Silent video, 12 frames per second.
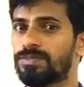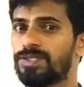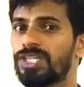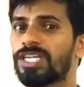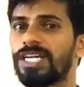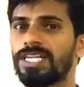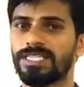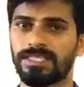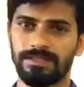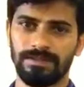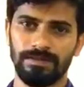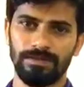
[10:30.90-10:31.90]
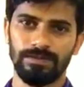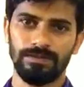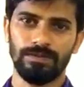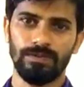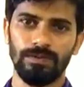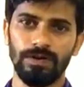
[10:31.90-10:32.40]
tickets
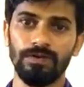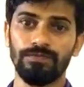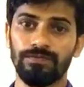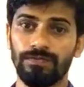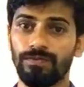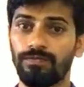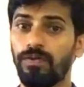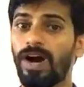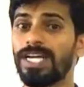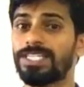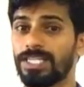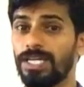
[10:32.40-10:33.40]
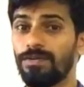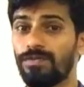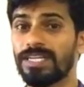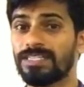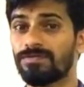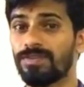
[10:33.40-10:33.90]
of fight
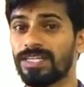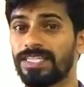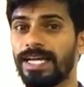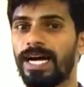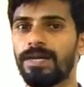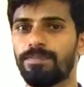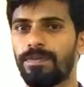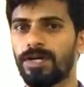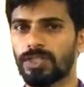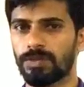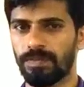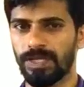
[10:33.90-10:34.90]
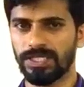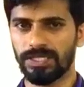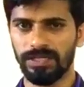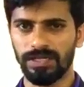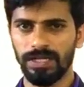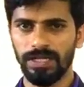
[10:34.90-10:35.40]
events where they had
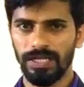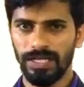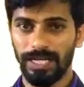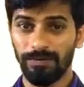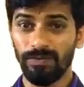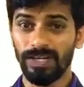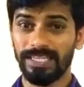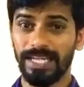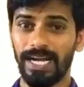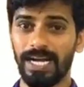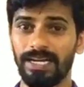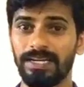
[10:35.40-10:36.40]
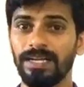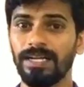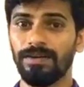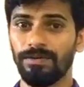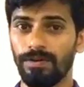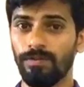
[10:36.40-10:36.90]
participated and where they had
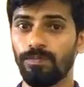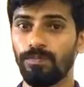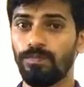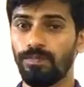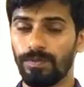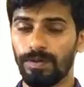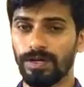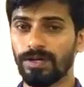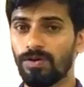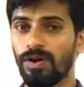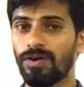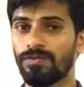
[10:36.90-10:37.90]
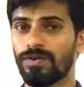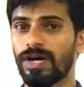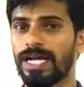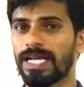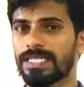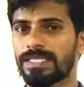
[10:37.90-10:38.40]
gone
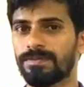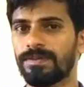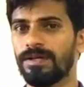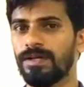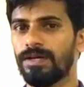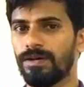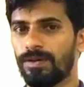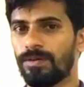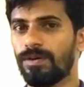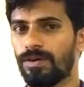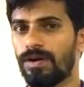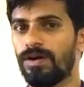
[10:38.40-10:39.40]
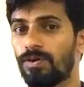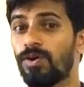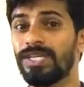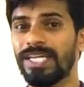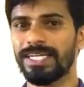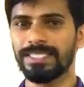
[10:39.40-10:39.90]
as
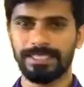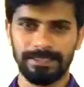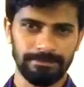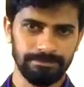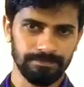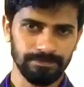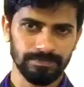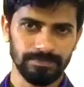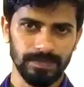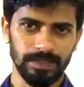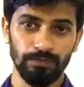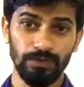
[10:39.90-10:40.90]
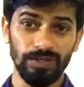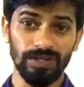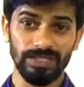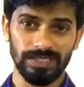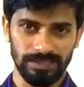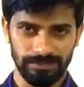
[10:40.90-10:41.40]
audience,
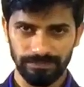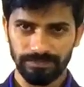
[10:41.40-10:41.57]
viewers.